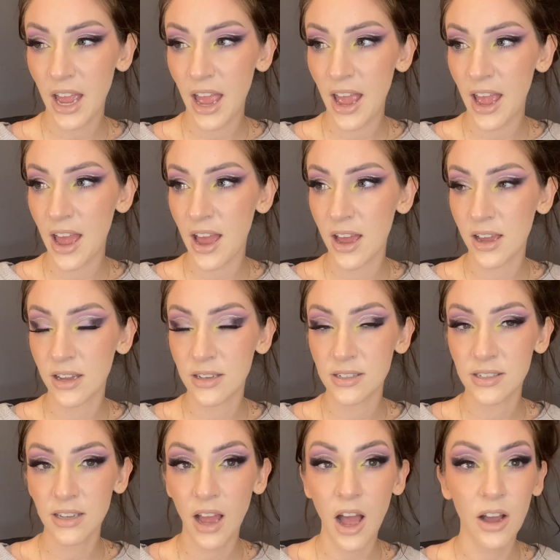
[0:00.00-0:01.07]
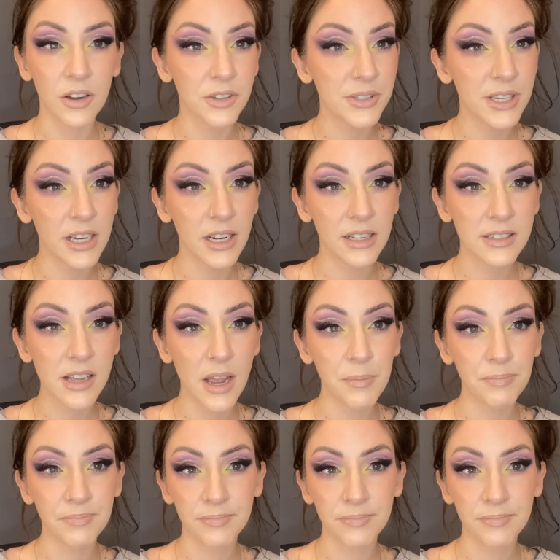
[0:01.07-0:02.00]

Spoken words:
and I'll see you next time.